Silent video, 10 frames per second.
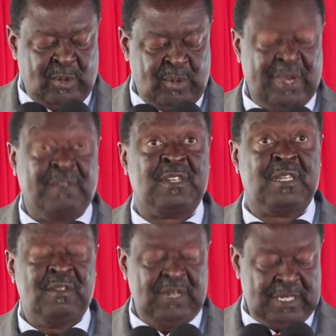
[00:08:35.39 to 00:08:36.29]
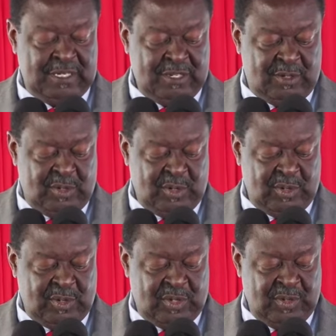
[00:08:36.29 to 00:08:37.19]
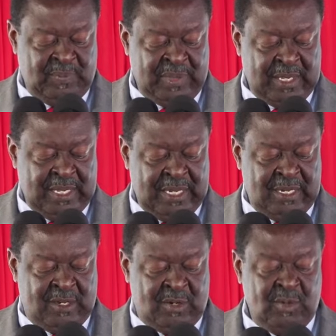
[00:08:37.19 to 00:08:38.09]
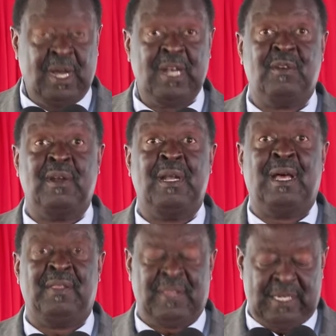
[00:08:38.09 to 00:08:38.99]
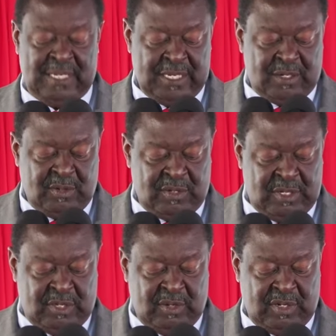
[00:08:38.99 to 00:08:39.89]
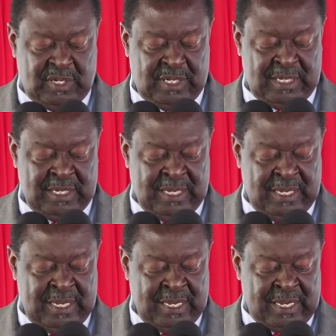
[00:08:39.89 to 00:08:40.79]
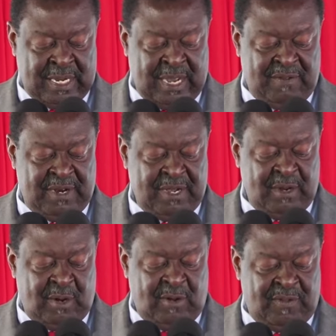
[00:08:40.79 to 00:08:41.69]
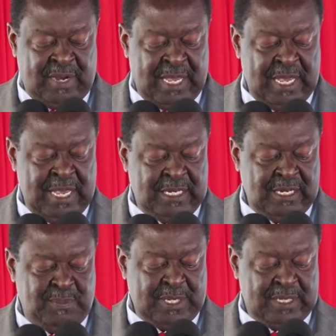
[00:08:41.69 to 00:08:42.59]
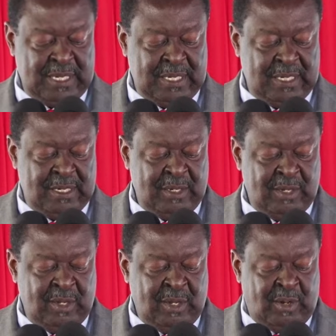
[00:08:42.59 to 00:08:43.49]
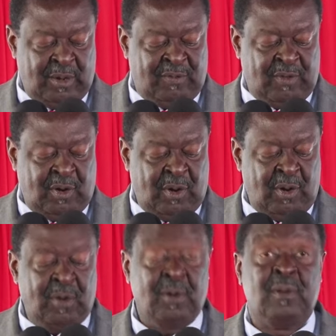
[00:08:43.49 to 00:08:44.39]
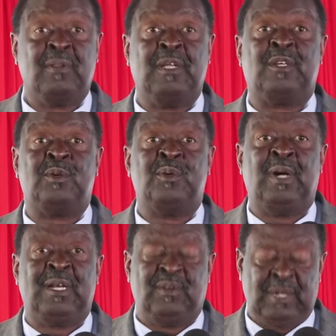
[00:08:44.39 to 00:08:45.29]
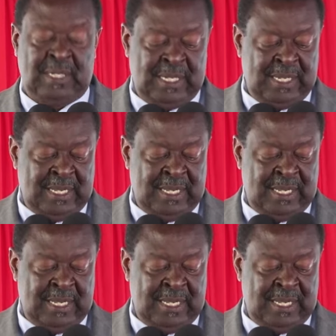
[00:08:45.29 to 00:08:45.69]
We have TVET institutions in 238 constituencies, covering over 80% of all the 290